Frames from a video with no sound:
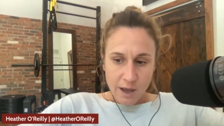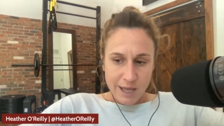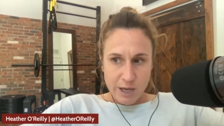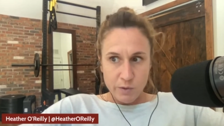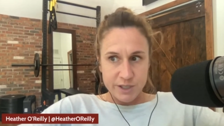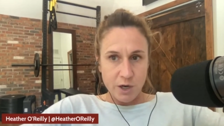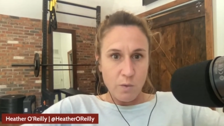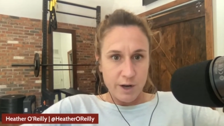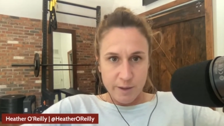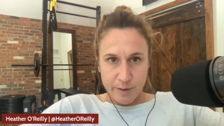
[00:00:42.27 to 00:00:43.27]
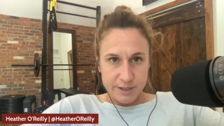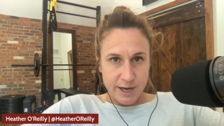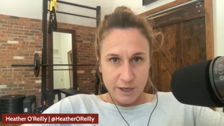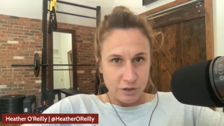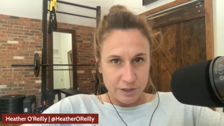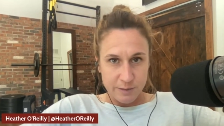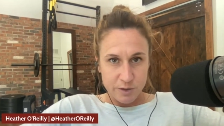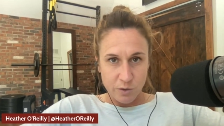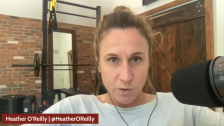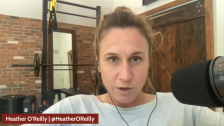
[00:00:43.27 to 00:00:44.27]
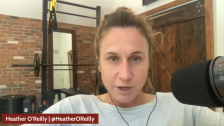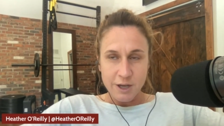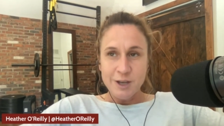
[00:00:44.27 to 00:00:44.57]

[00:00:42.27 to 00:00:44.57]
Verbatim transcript: and they were still one of the best national teams in the world.